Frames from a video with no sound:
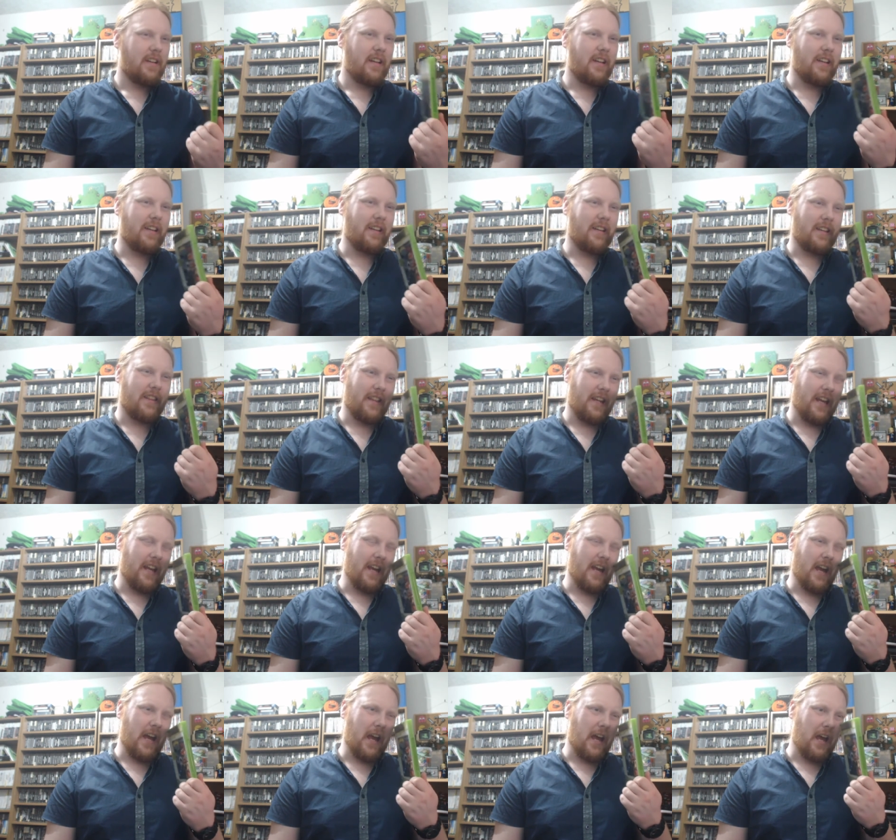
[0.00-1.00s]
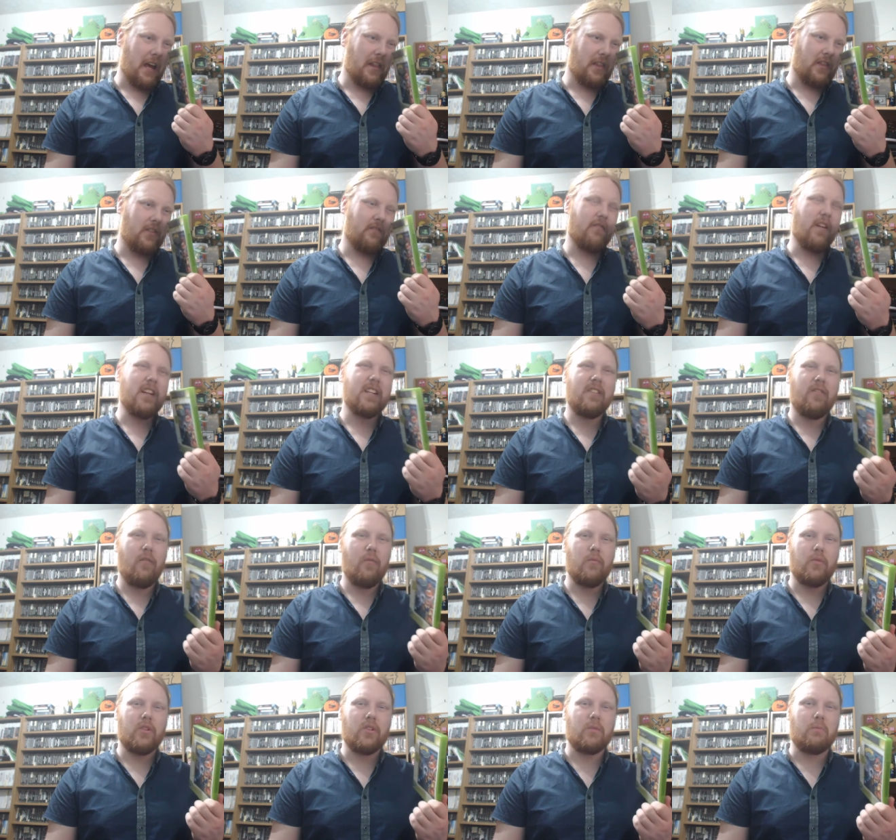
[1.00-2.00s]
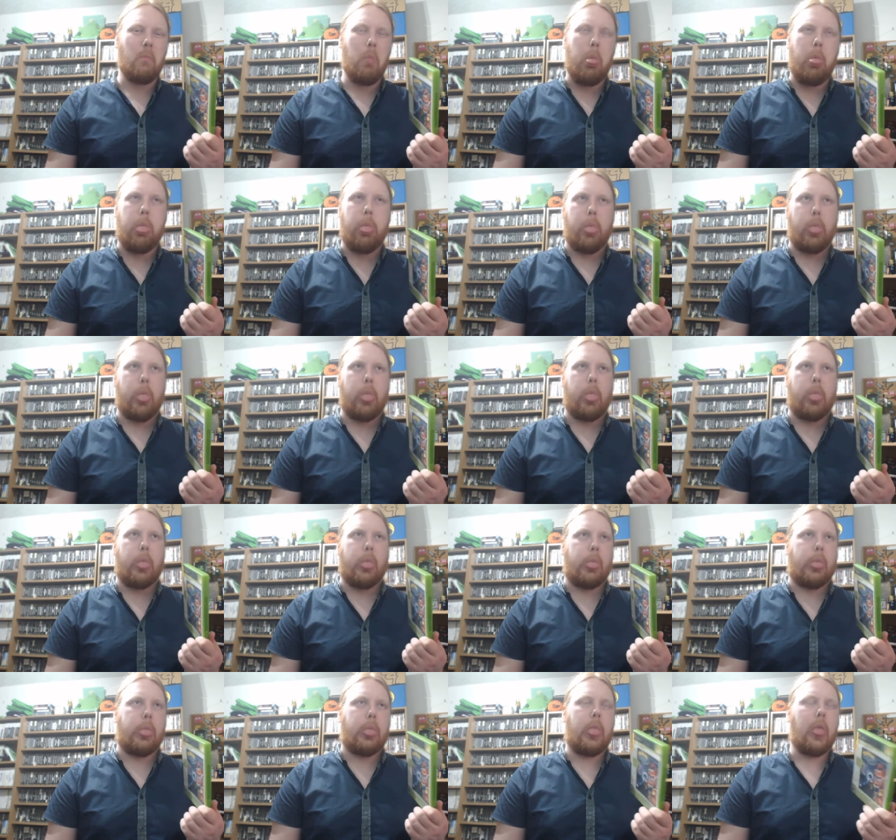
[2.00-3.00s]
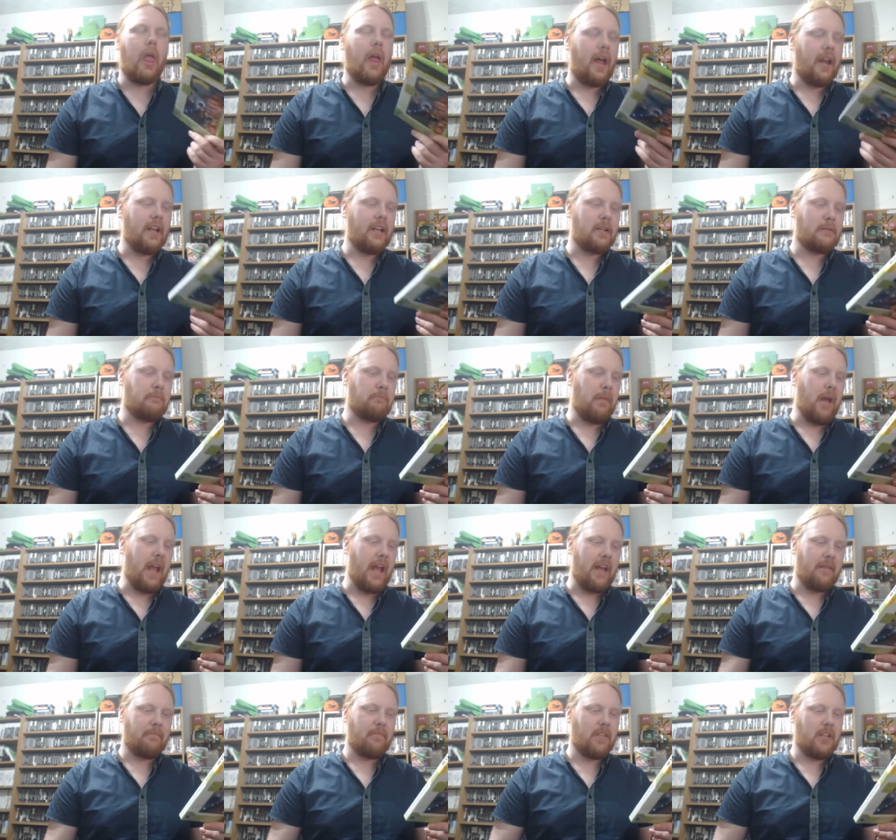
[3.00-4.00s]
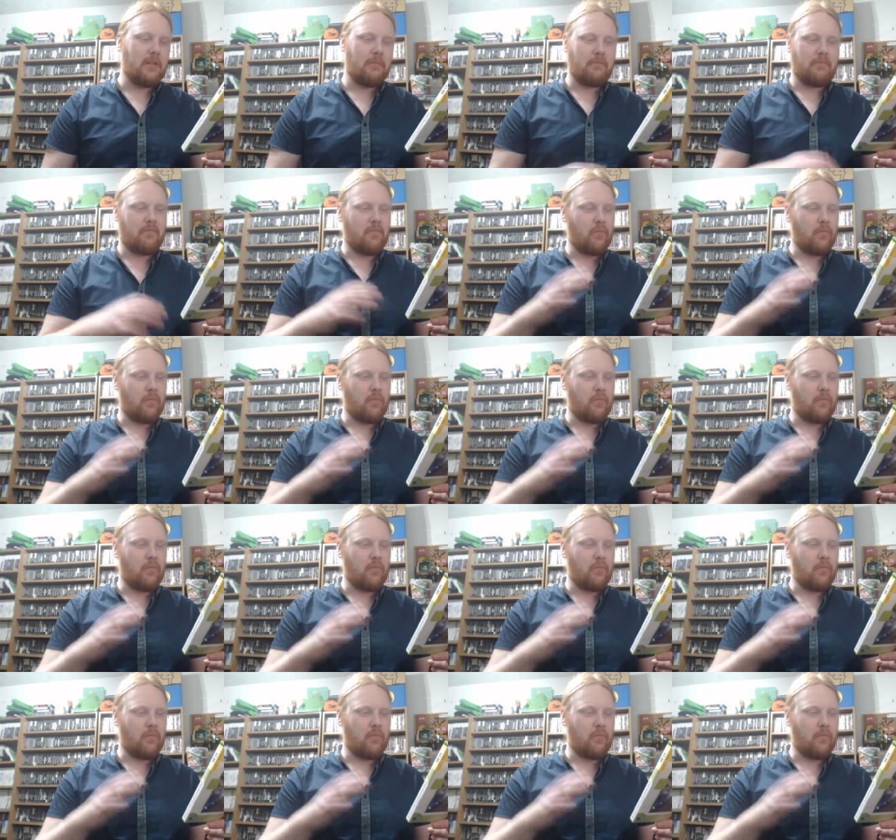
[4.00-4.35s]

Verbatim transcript: And the rest of them were just... And it just